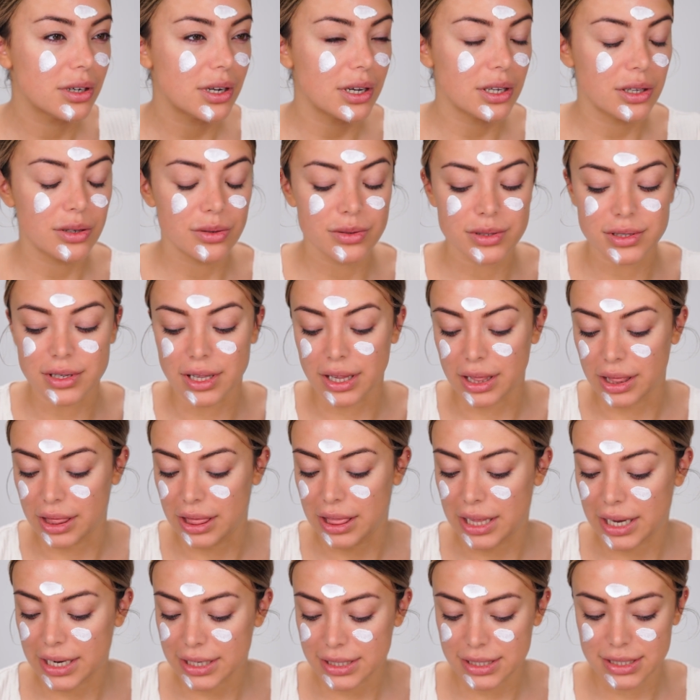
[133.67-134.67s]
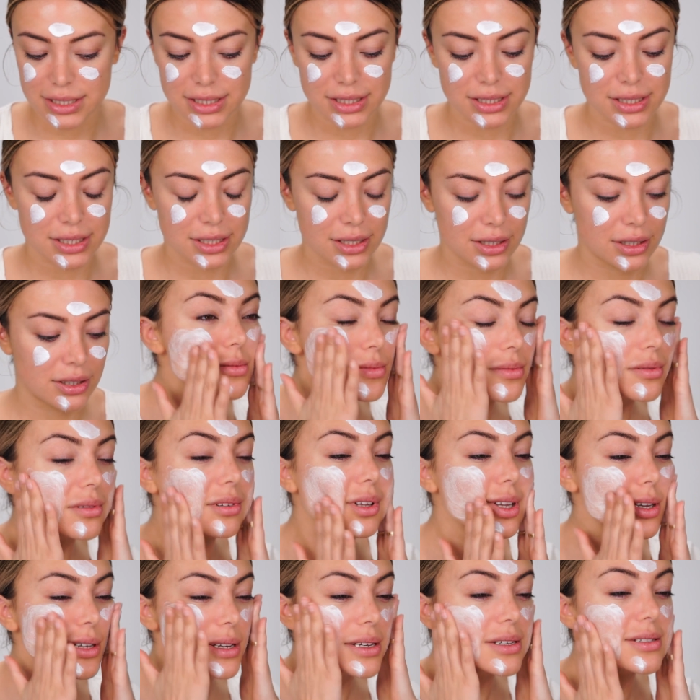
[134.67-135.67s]
I use a lot.
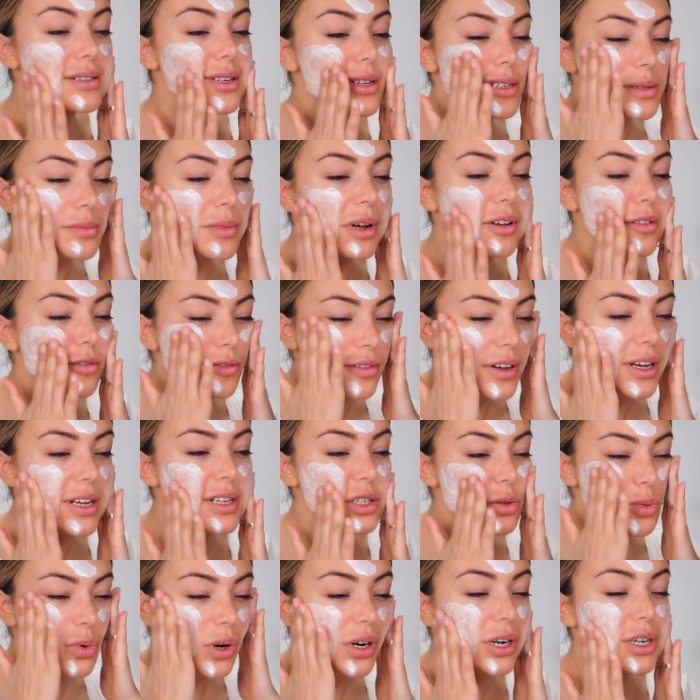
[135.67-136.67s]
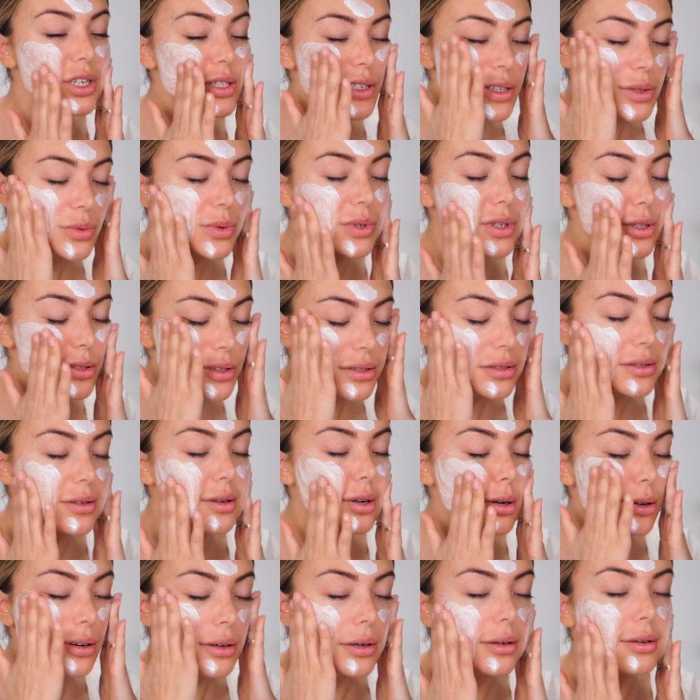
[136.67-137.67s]
This is my face wash. This one is
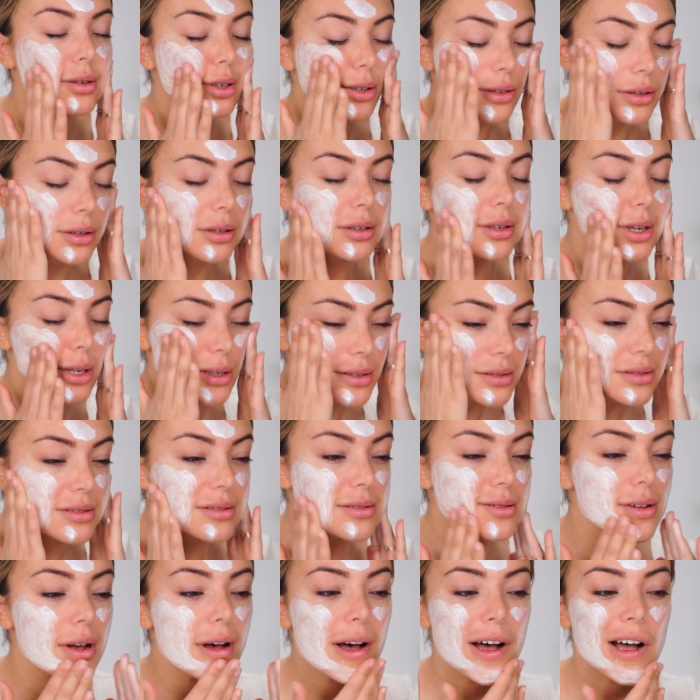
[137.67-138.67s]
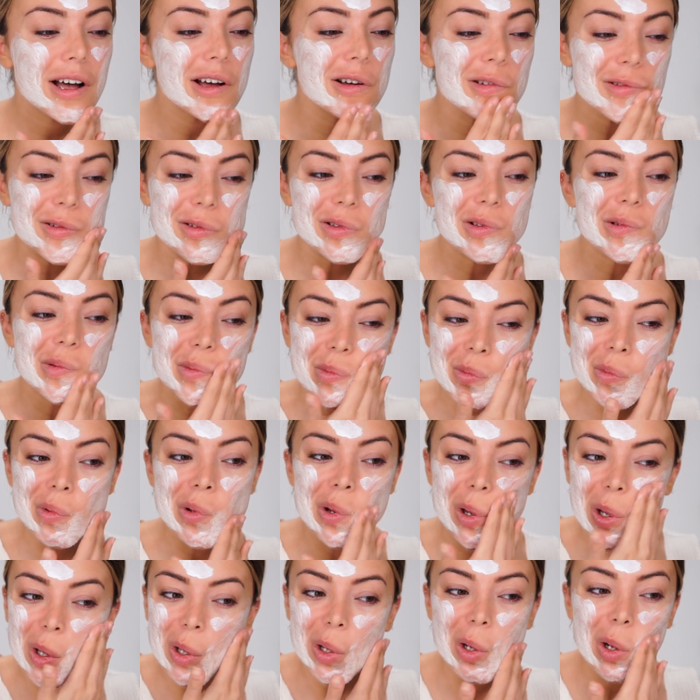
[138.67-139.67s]
so good and soft.
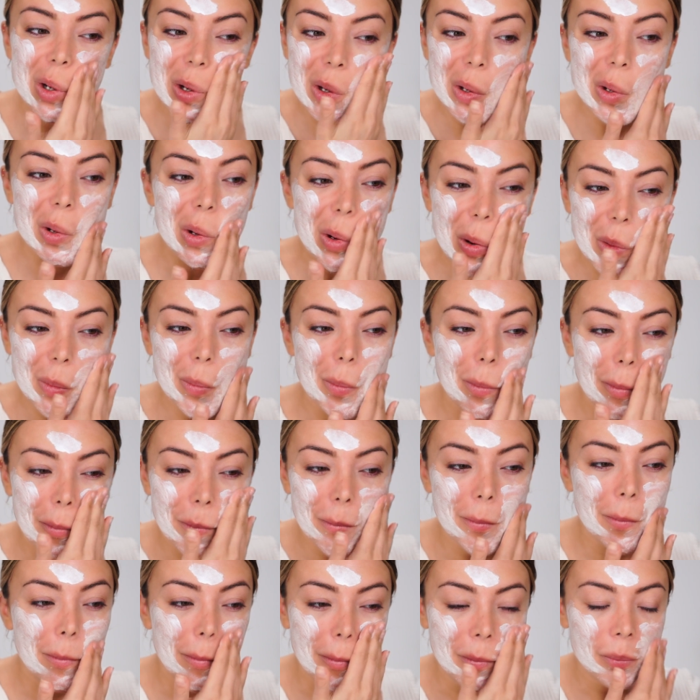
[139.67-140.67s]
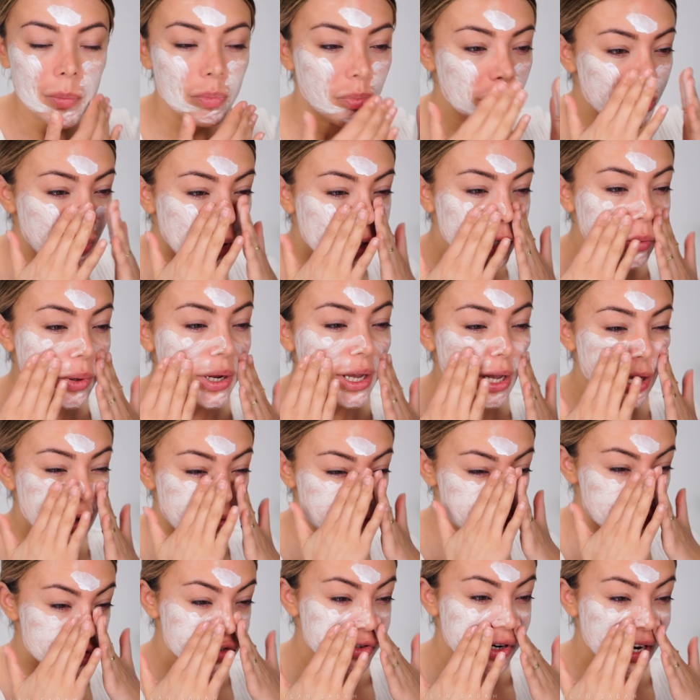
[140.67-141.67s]
By the way, I
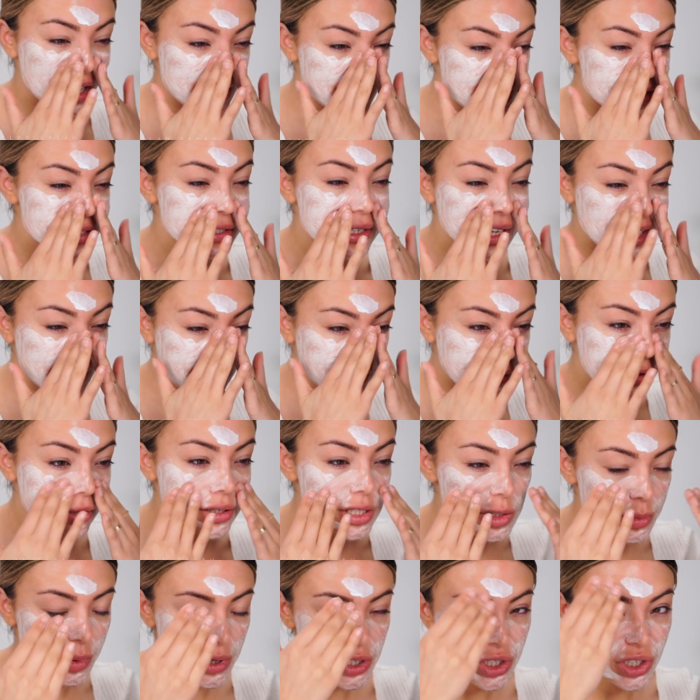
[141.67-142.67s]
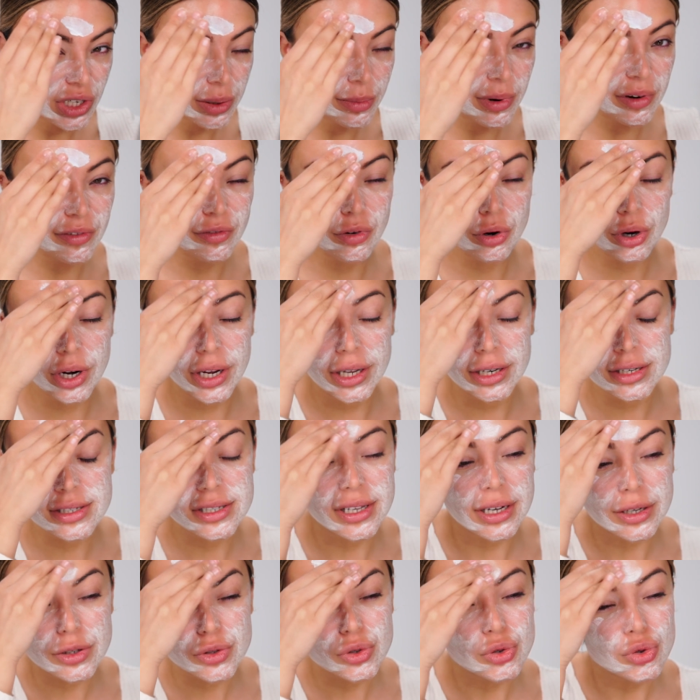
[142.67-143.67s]
have dry skin, especially my forehead is
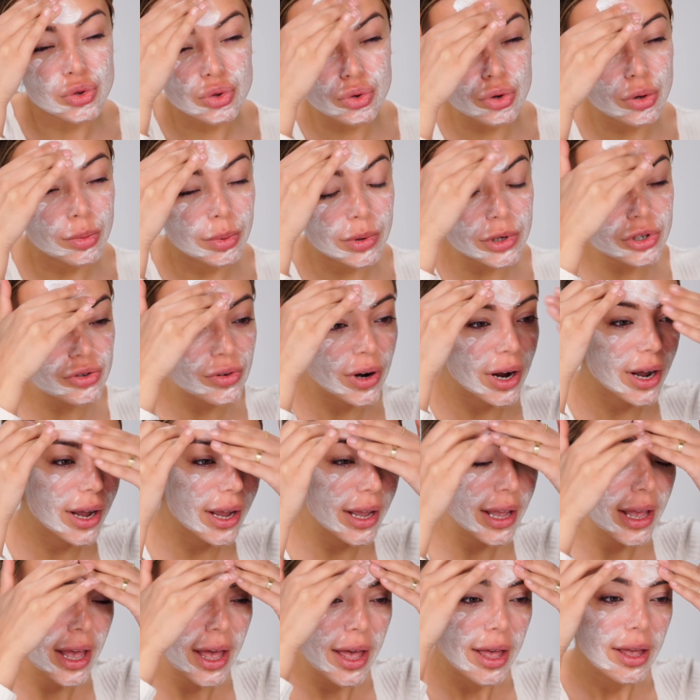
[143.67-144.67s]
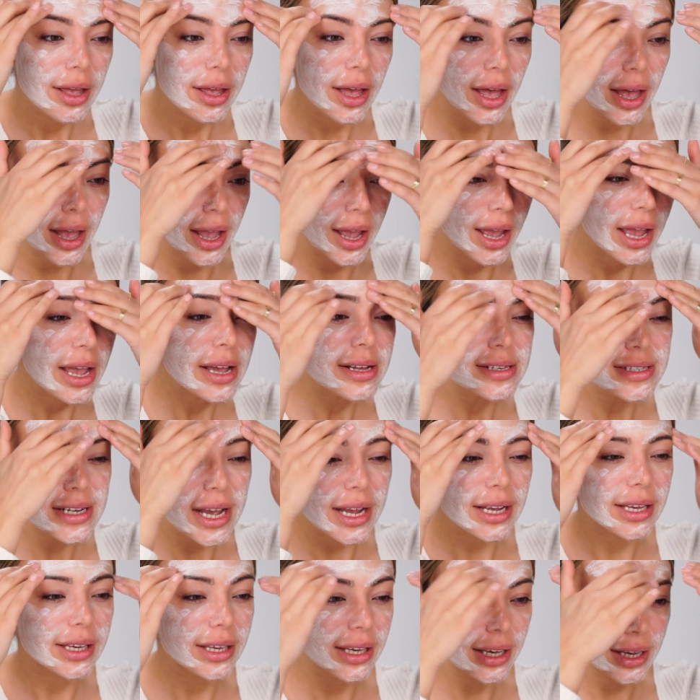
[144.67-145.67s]
like super dry, and
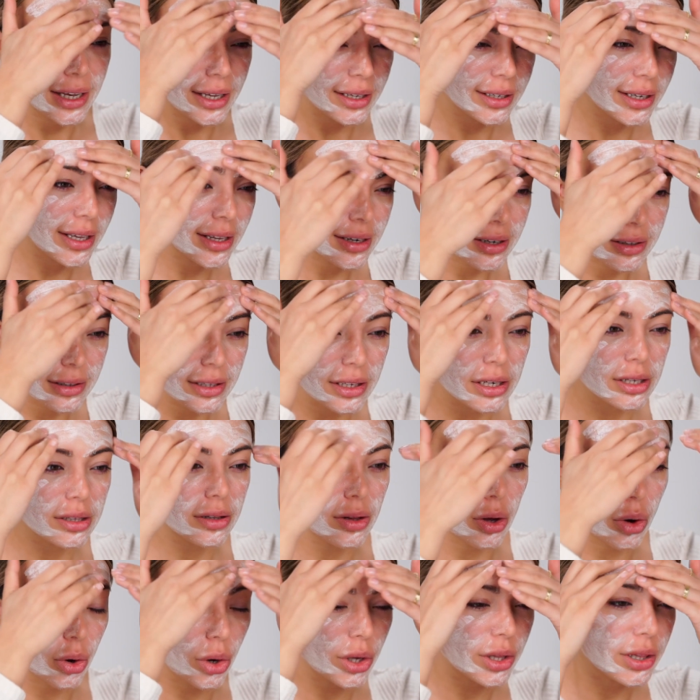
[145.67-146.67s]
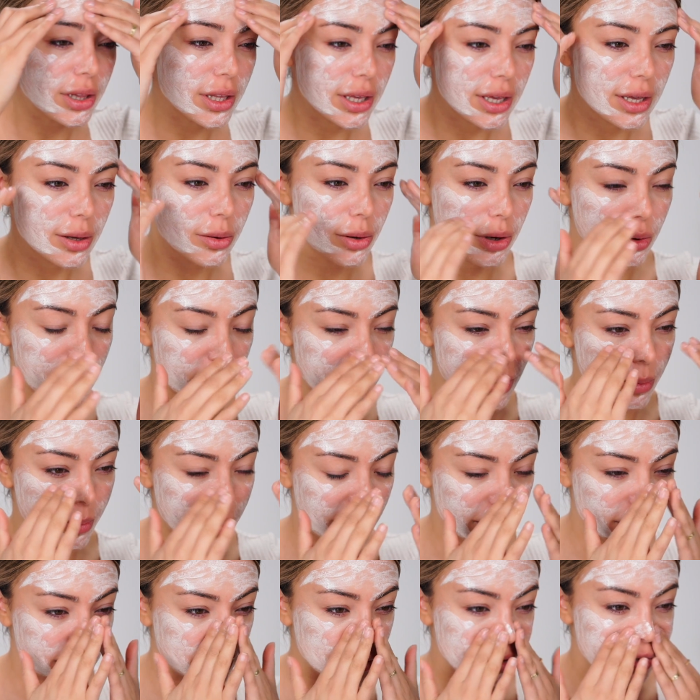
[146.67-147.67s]
I can get a little oily around
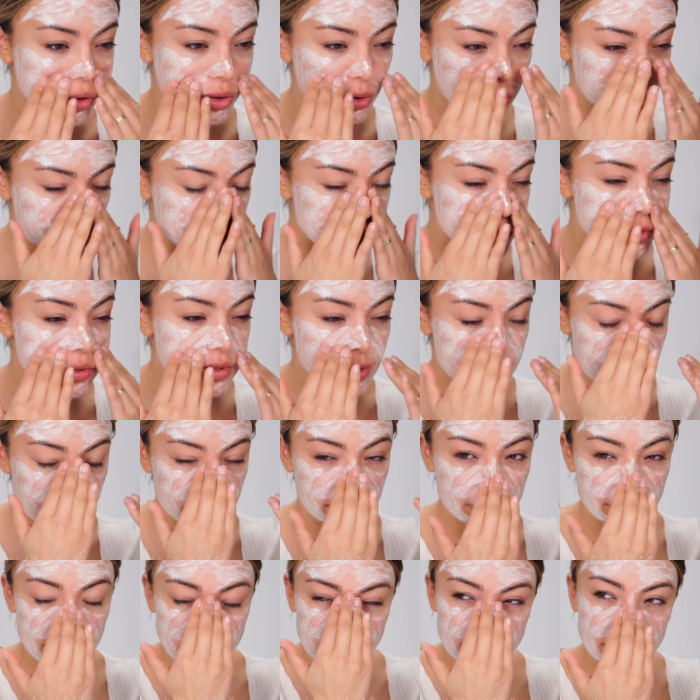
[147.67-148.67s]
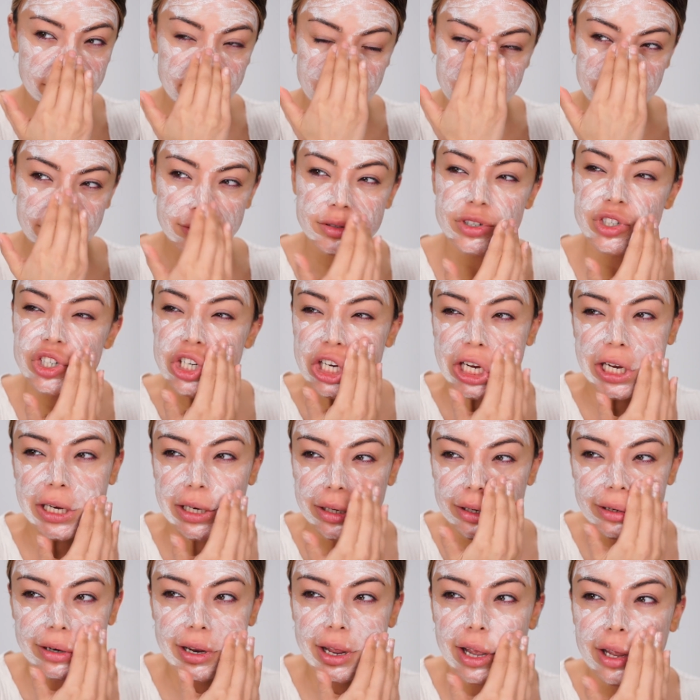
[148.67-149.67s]
my nose,
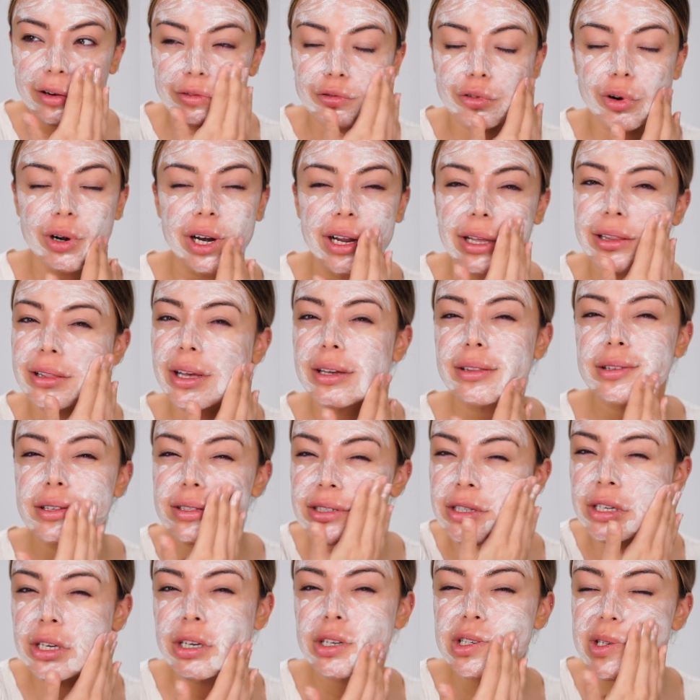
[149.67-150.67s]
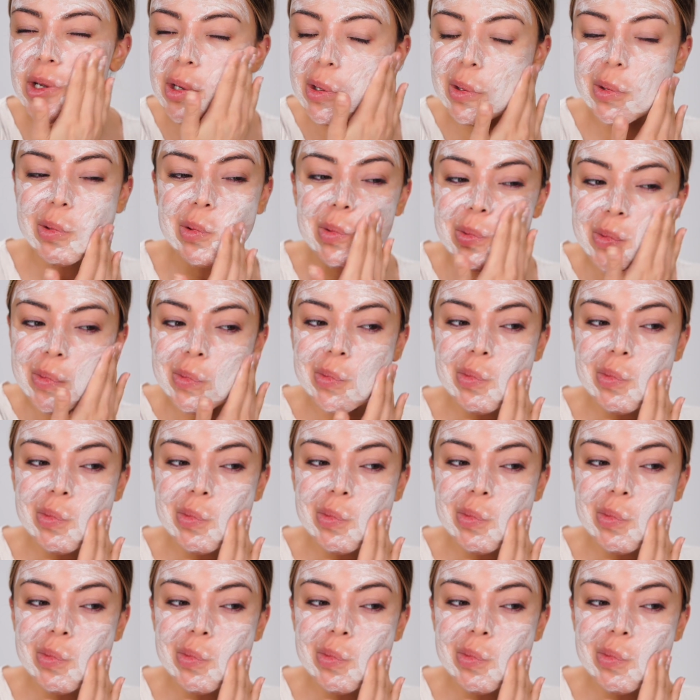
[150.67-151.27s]
chin, and forehead, like the T-zone.